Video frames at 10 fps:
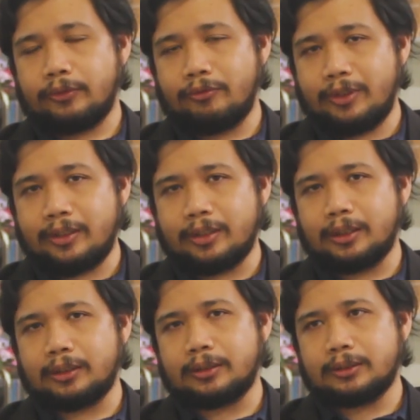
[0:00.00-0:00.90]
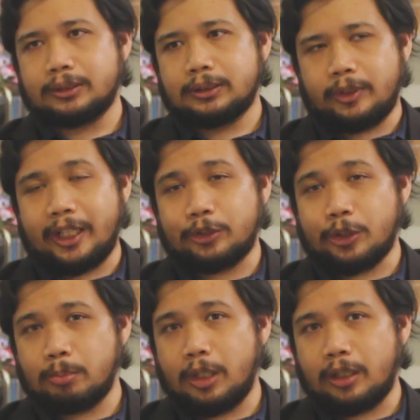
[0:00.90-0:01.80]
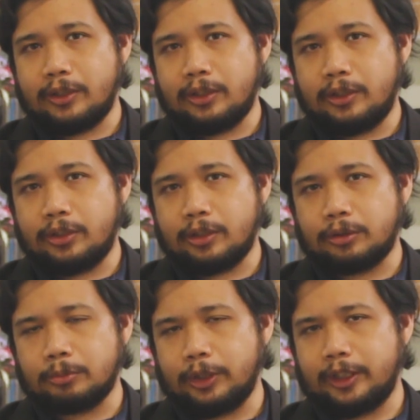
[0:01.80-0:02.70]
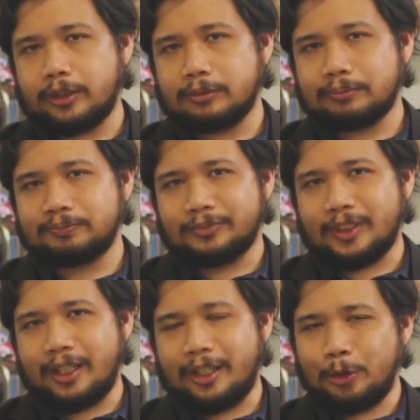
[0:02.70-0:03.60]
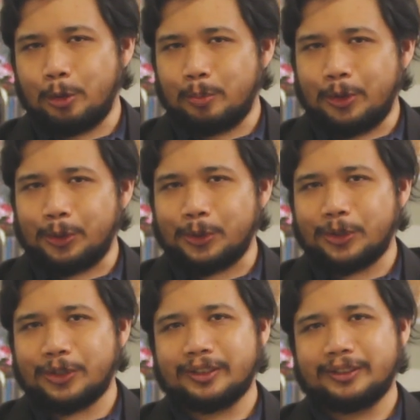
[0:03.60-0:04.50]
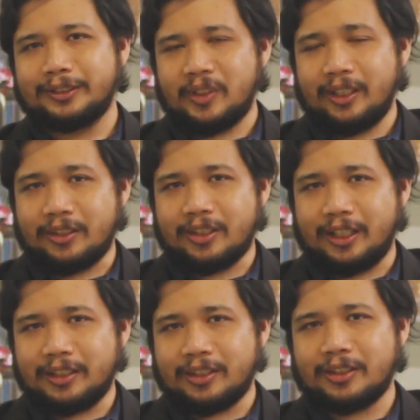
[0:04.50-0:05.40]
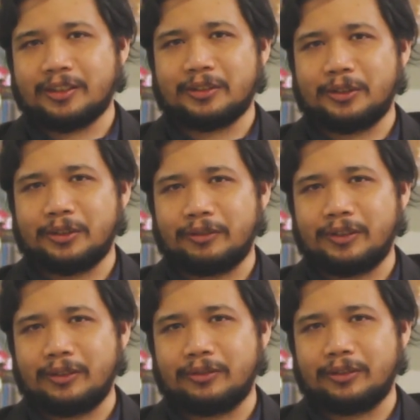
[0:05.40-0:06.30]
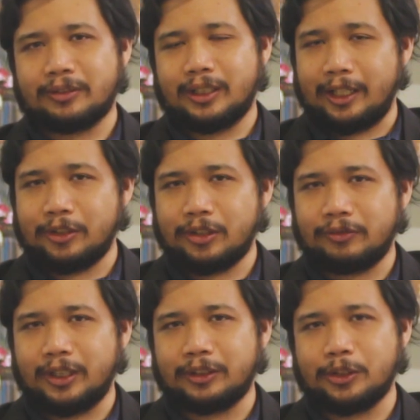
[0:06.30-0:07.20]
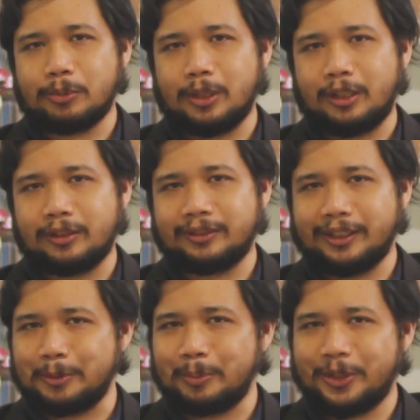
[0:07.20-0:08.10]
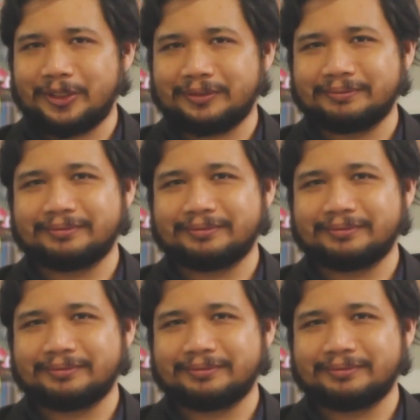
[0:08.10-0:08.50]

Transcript: Then the writer's block is easier to break. And I hope those insights on the five kinds of writer's block helps.